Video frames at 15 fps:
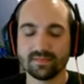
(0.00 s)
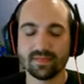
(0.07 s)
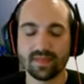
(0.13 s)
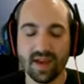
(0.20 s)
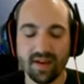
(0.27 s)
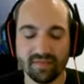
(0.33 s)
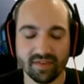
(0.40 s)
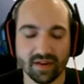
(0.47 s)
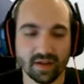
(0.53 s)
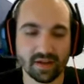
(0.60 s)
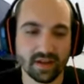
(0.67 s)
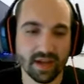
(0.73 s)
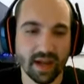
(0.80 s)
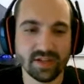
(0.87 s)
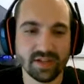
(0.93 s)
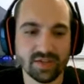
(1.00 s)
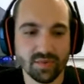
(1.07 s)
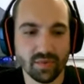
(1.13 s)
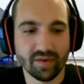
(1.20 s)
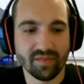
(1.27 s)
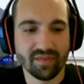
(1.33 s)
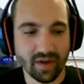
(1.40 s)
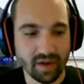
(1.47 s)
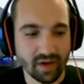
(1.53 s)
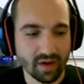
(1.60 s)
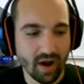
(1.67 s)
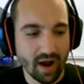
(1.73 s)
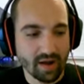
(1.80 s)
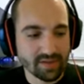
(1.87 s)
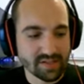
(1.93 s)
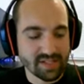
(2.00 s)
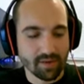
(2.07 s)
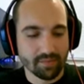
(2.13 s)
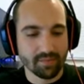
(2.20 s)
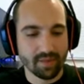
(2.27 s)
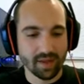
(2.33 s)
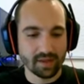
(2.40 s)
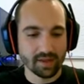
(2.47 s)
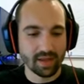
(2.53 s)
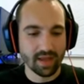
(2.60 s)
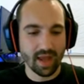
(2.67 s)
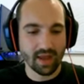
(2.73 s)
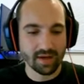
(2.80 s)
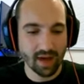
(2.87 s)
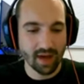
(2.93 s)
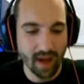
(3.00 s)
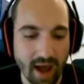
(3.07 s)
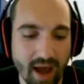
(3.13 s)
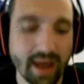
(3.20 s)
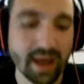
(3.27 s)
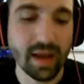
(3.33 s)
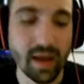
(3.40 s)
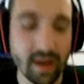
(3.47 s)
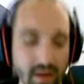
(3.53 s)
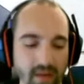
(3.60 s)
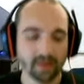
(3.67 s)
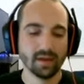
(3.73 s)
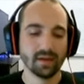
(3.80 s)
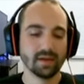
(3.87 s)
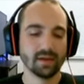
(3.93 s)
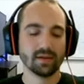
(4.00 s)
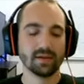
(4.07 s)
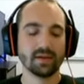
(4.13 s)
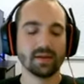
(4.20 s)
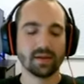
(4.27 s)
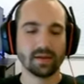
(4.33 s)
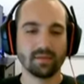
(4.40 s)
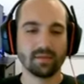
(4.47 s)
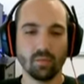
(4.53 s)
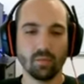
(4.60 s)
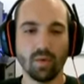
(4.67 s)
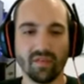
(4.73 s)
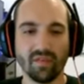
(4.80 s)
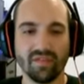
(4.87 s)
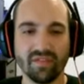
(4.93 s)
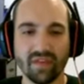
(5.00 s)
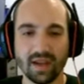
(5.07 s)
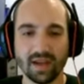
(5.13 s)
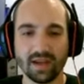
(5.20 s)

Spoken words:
Definitely. I just want to figure out something that I will fit